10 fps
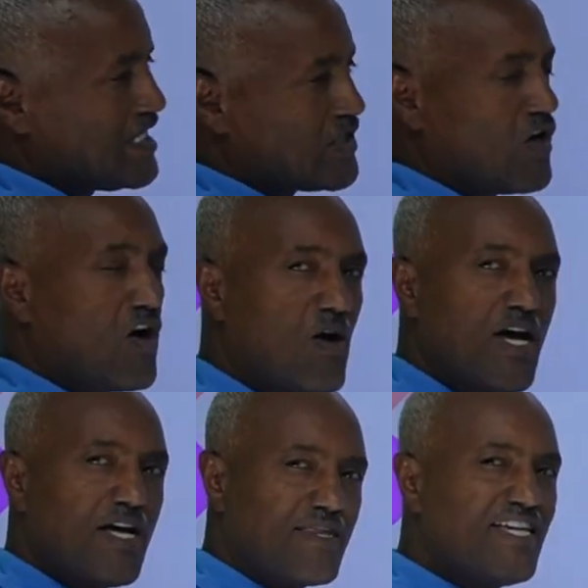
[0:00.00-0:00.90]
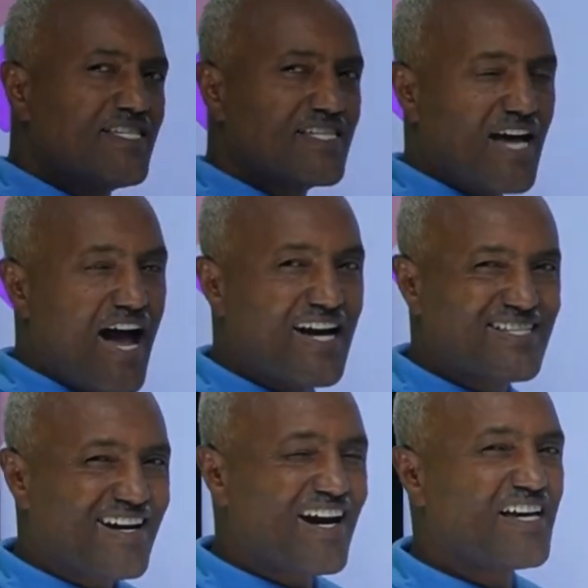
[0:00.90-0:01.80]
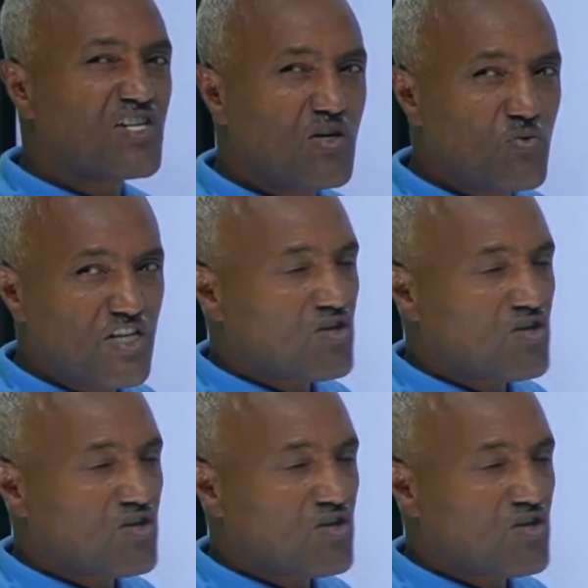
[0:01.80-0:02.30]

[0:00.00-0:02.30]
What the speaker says: So this has a relation with